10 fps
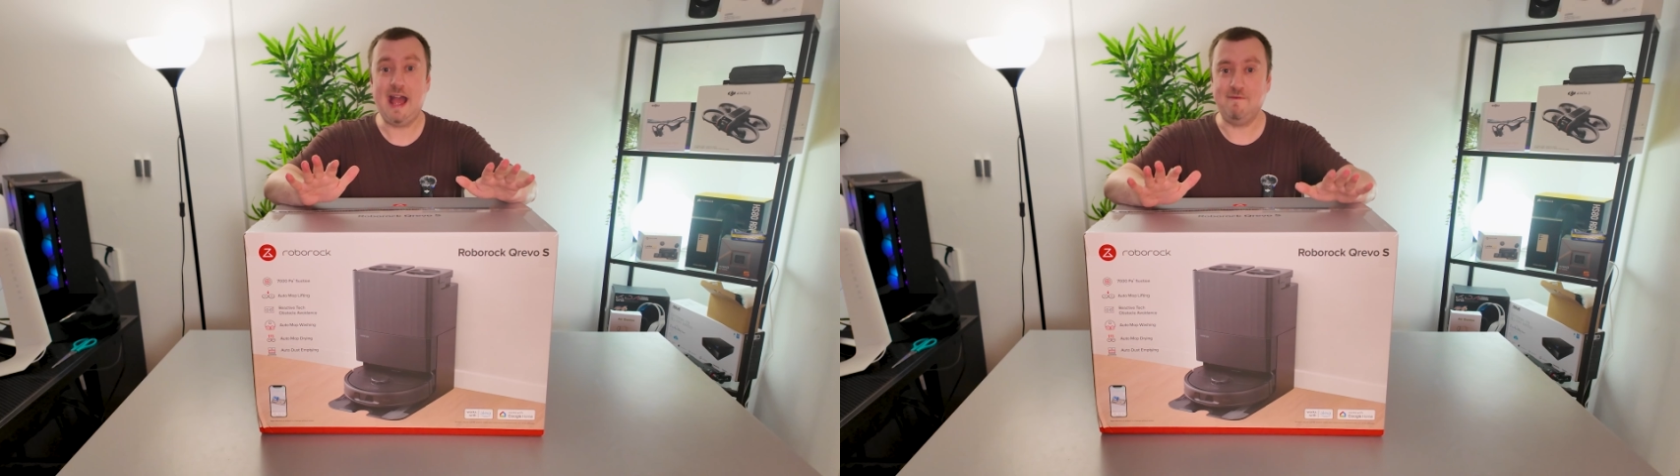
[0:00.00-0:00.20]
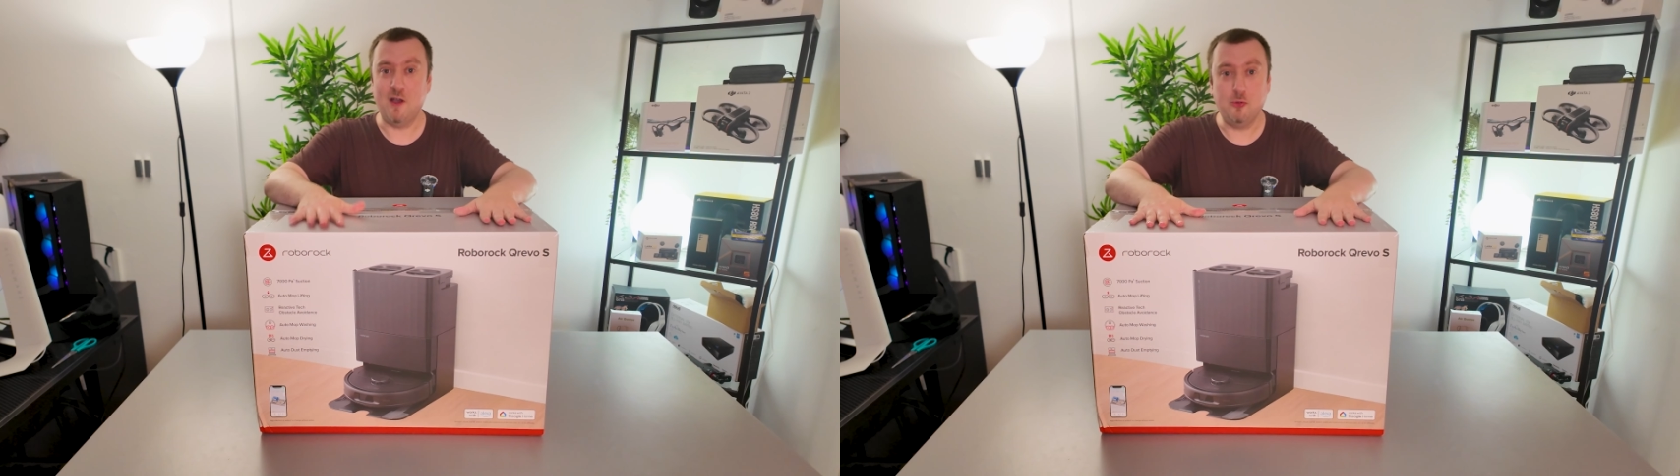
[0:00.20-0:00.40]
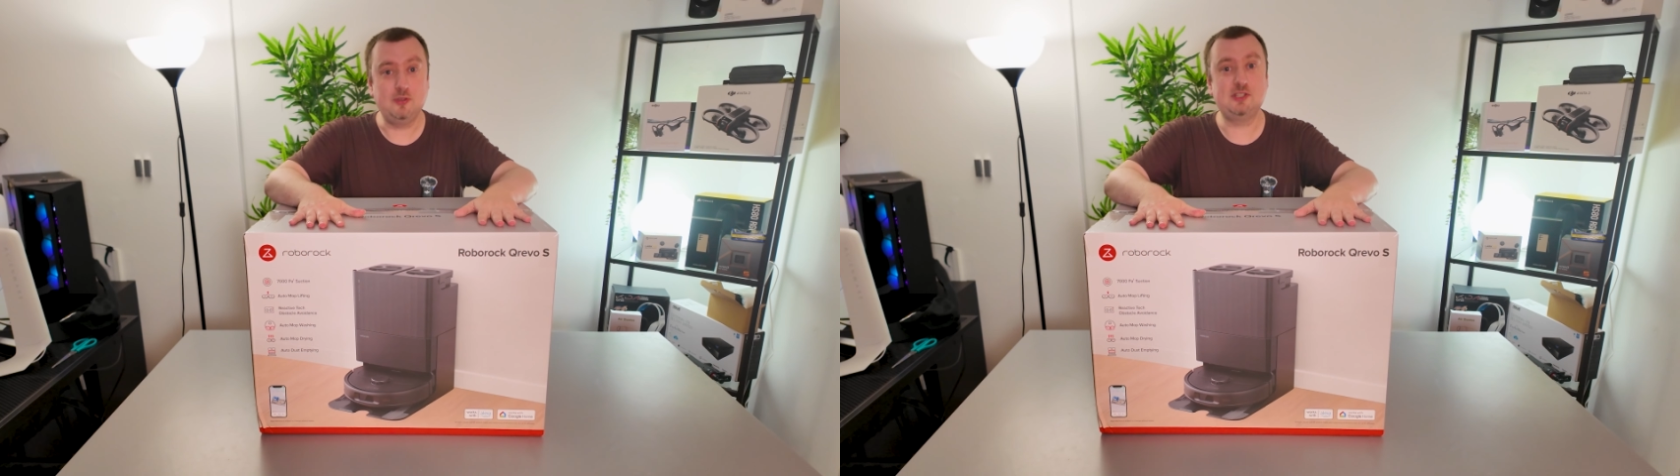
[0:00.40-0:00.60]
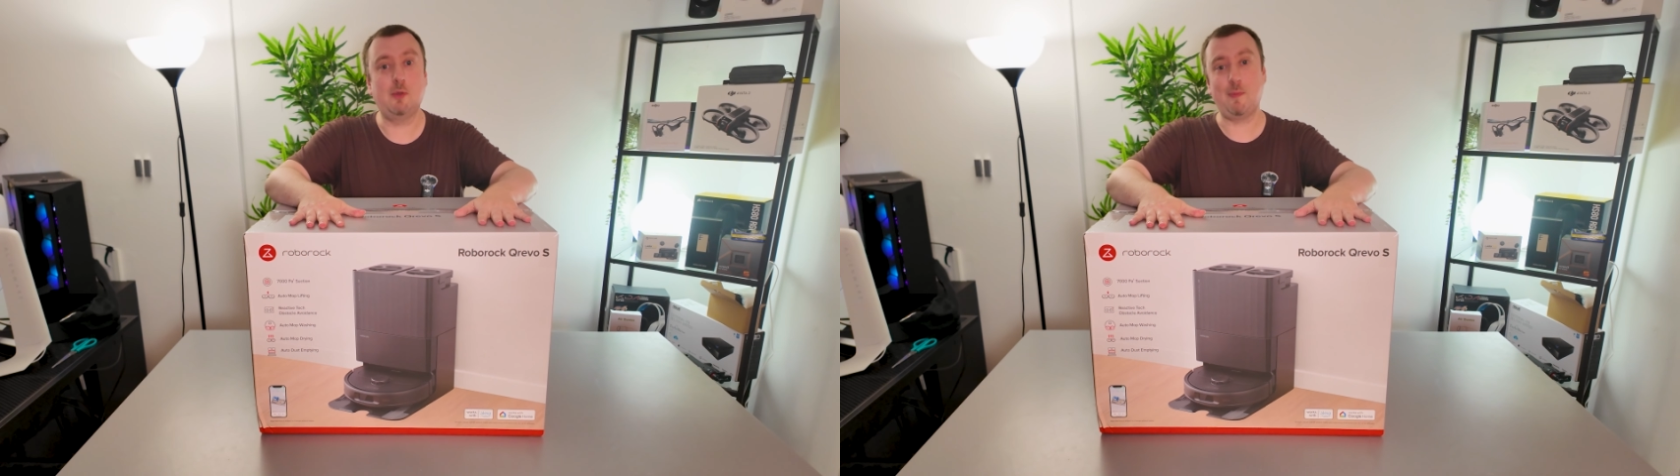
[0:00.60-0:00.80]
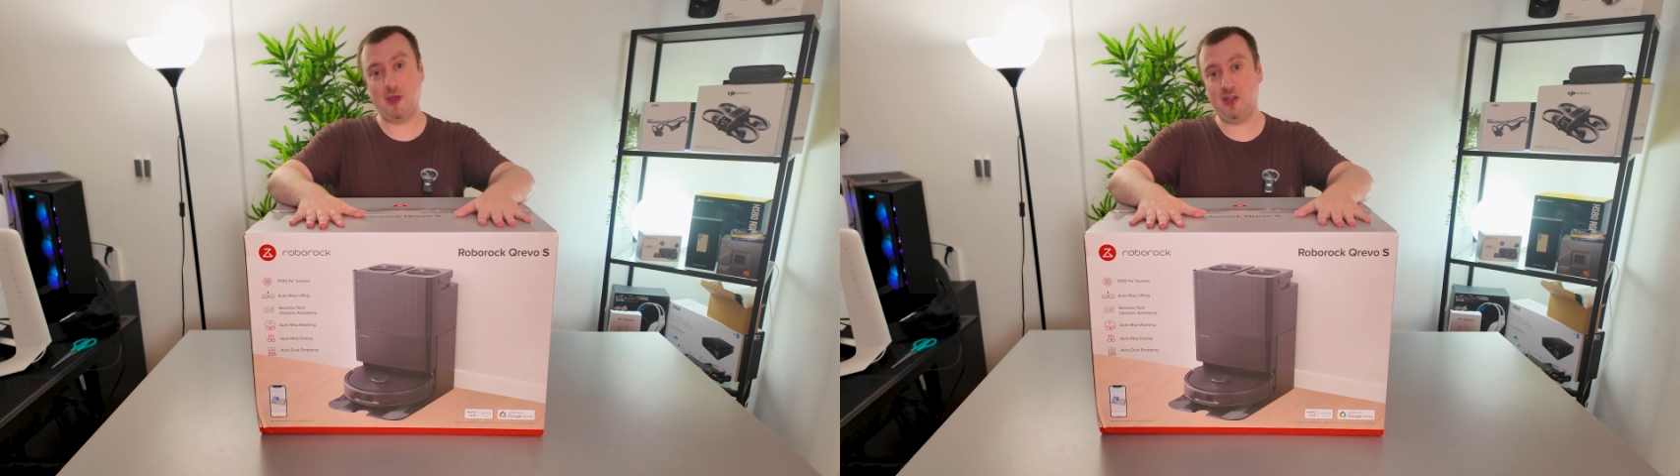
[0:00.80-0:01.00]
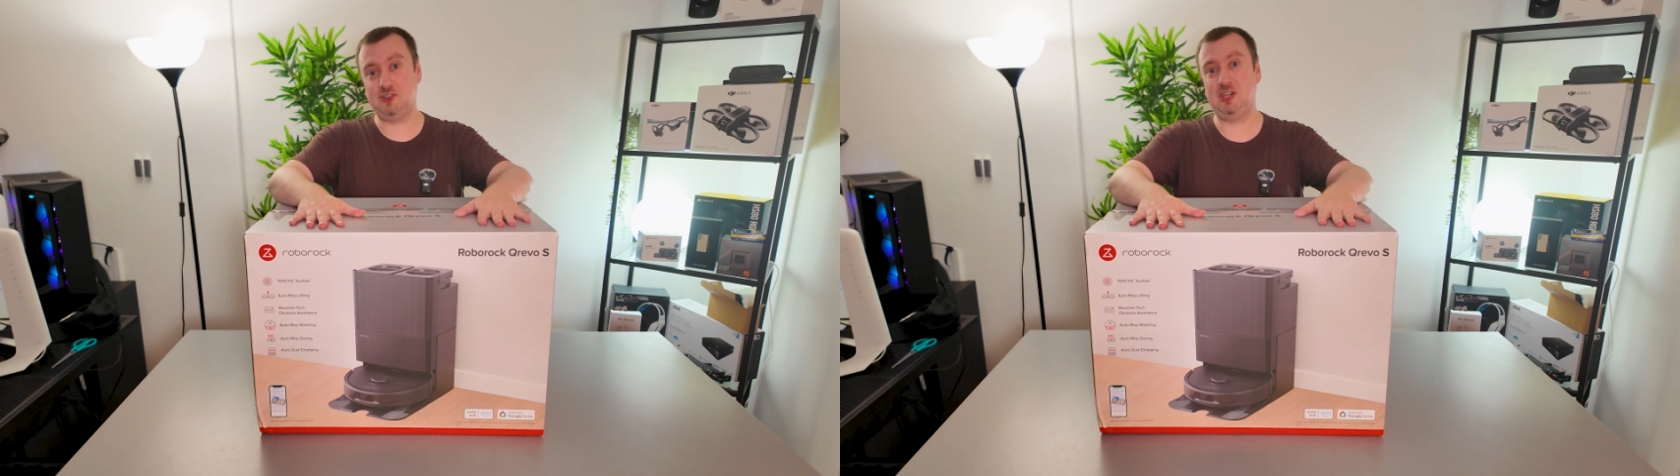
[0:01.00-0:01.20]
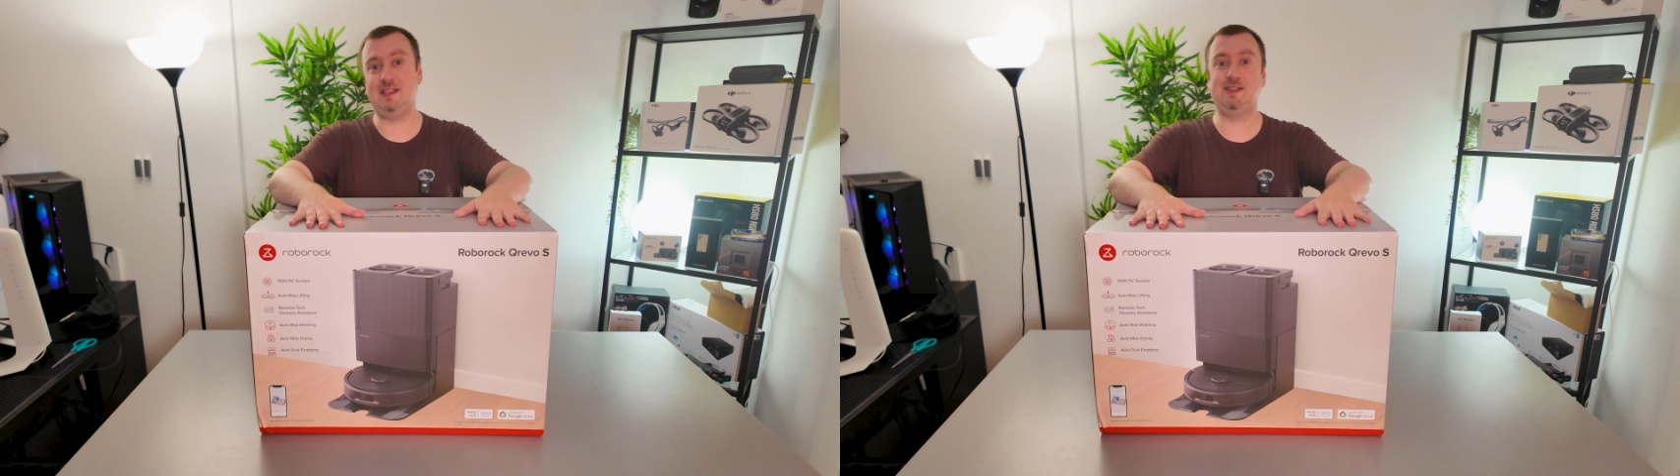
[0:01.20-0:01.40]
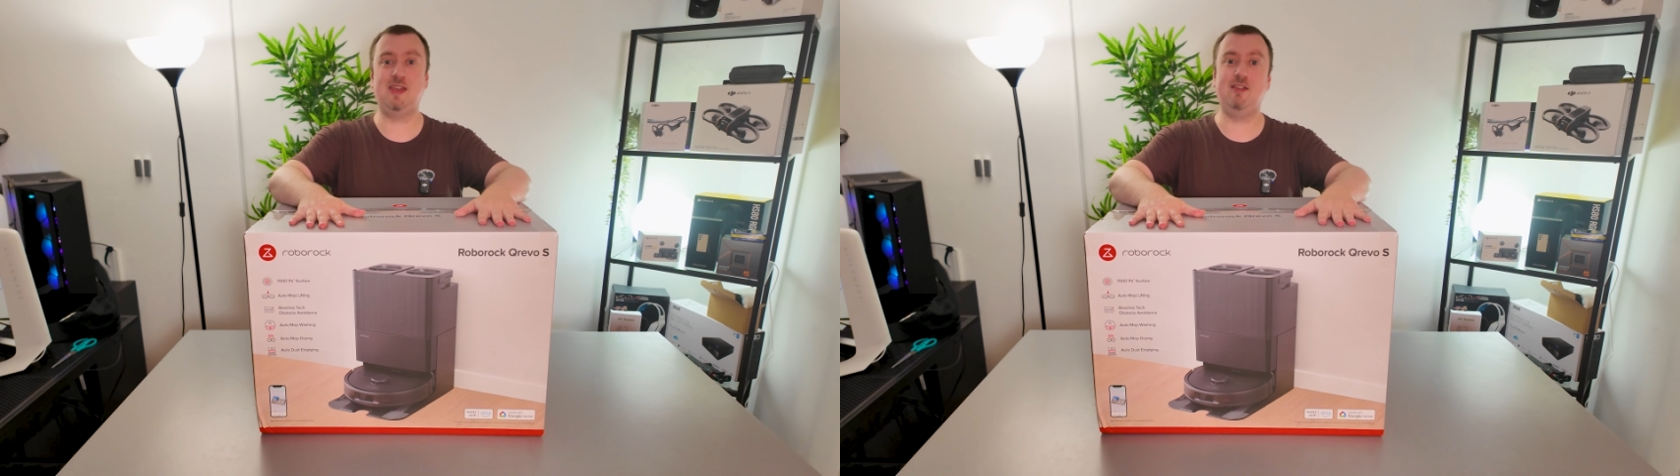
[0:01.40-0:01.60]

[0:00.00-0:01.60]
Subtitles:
Hey folks, so we purchased